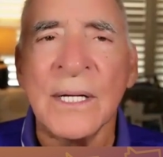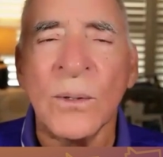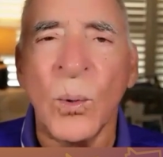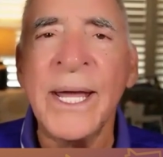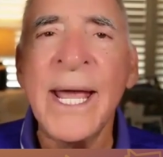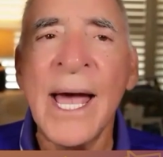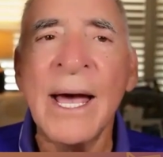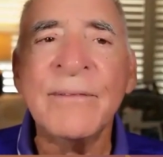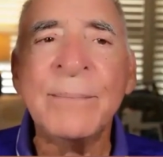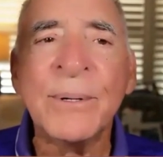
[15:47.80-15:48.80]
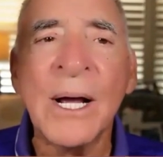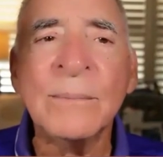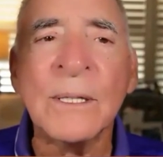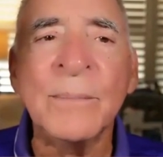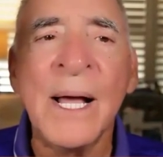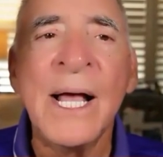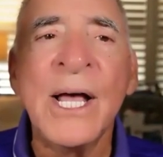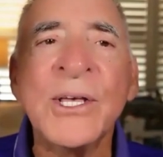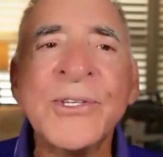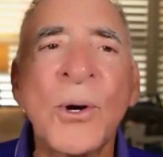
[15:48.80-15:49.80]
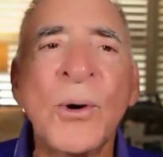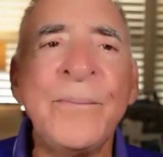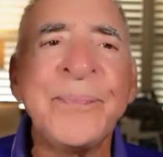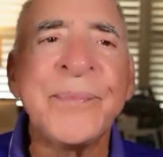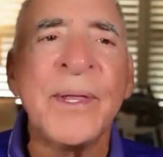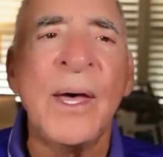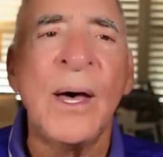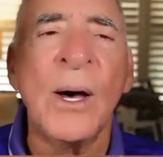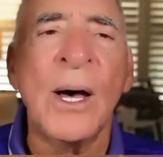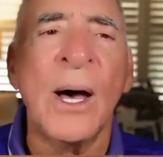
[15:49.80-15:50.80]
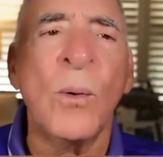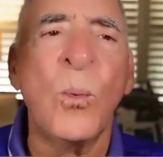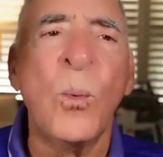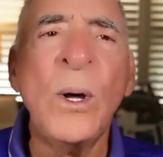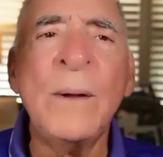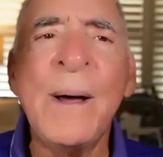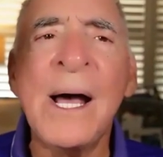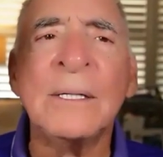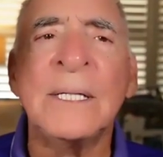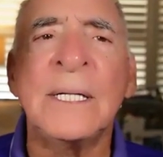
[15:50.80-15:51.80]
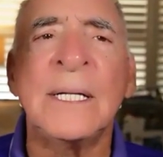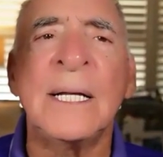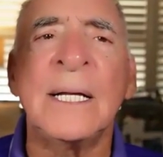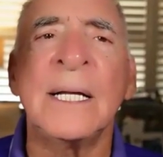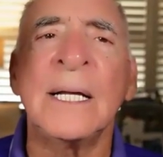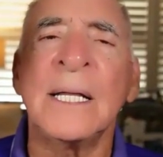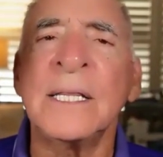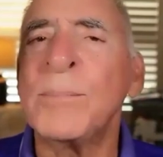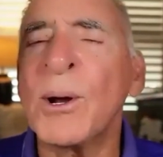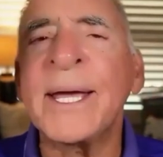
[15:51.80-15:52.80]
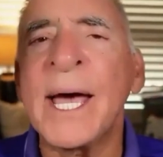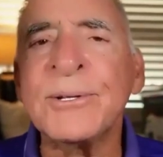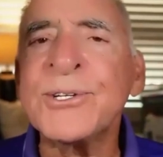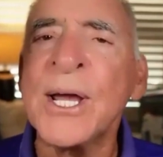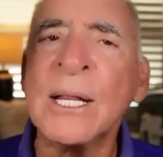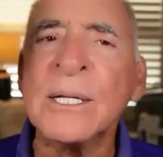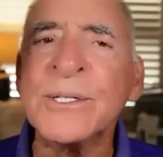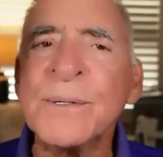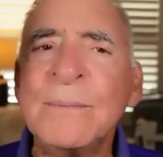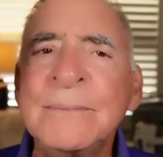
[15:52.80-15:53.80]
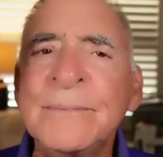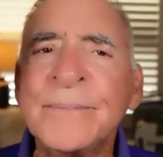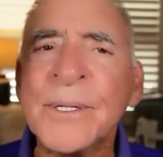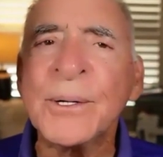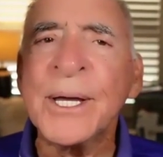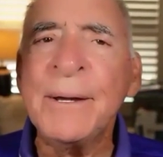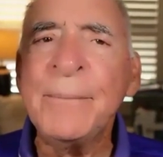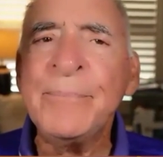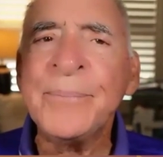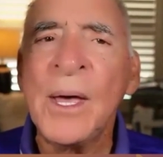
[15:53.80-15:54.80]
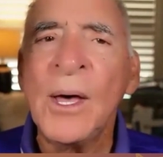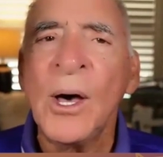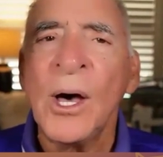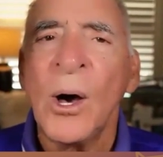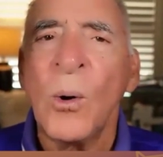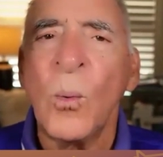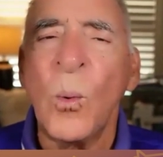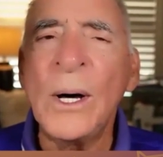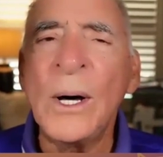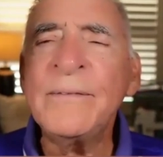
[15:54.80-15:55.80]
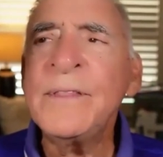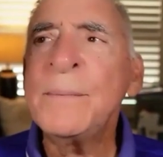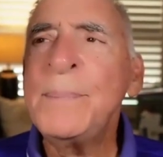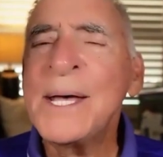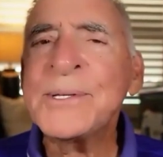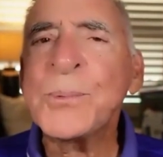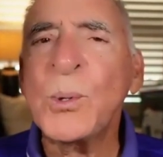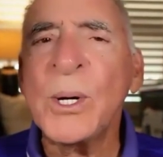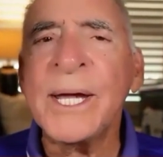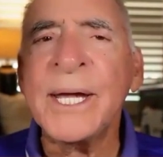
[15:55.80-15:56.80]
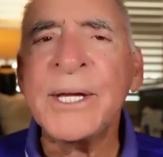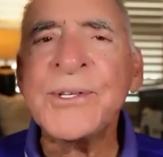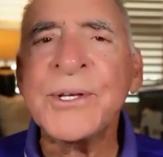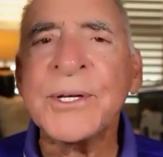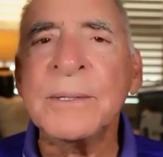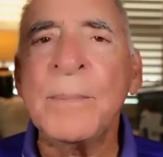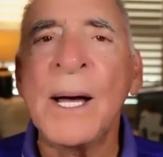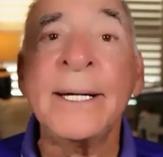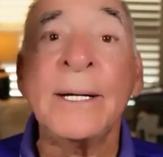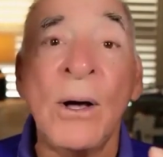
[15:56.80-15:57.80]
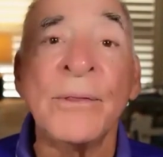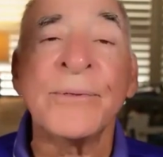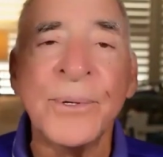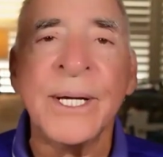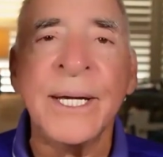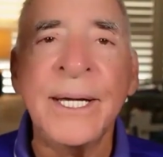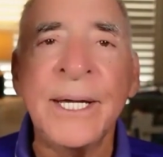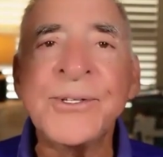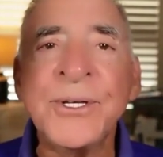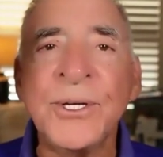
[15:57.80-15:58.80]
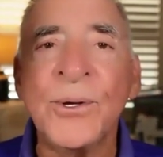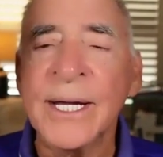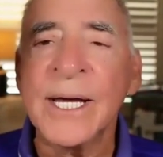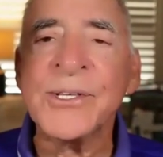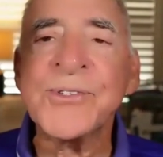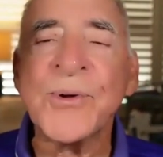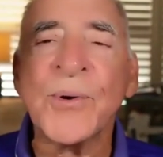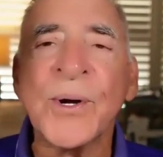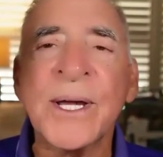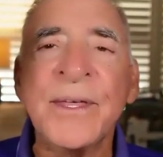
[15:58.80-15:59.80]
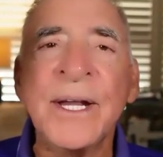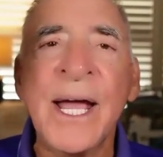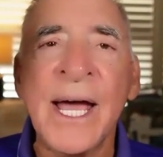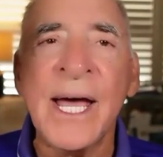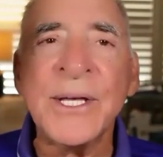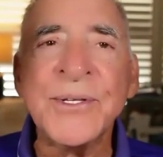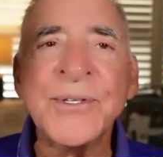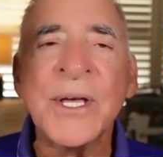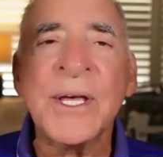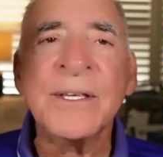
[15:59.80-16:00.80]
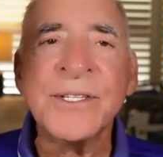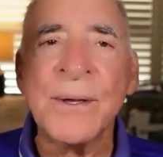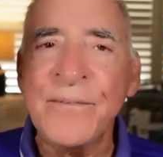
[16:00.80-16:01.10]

we have a problem. So what about the breakout challenge? Okay. One of the best ways to combine all three is to use a story that has some